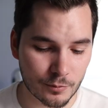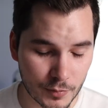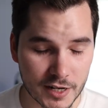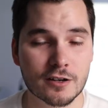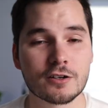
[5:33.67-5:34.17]

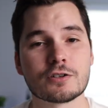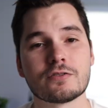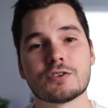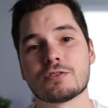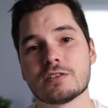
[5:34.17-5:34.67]
My
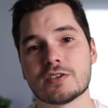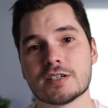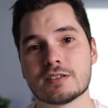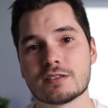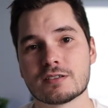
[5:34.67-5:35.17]
controversial
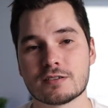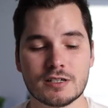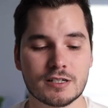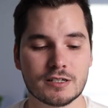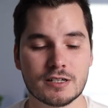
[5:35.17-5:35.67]
advice
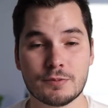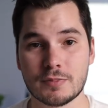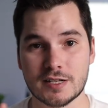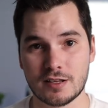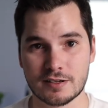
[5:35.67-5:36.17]
in
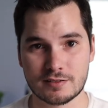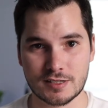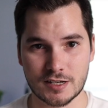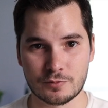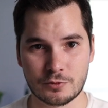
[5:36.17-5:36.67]
my like
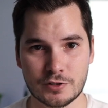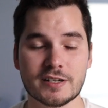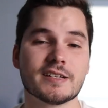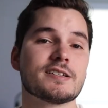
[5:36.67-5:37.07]
second point